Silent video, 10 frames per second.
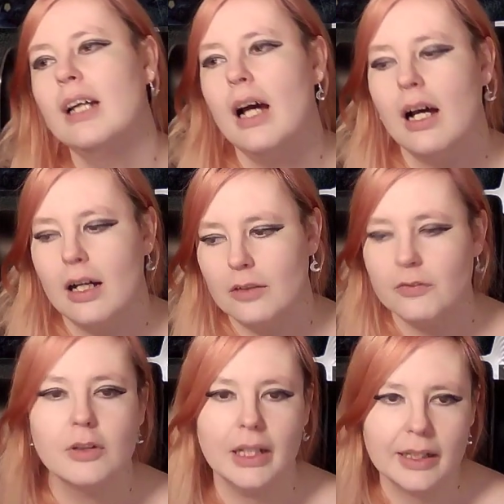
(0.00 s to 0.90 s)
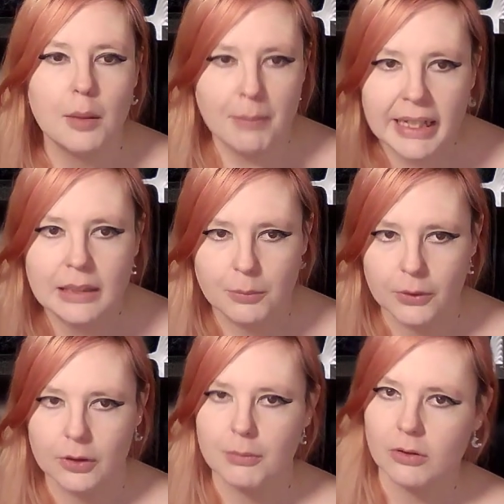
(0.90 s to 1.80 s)
for like a main
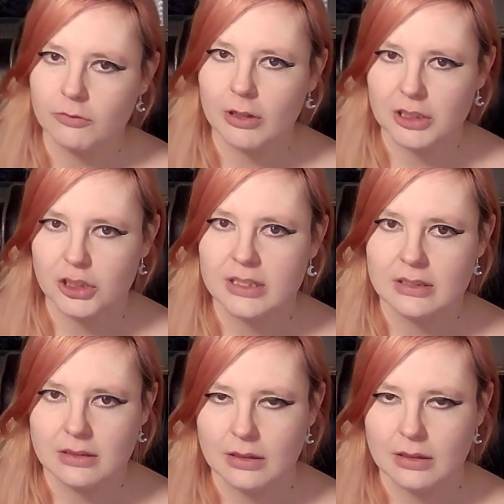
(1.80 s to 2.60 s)
Pokemon franchise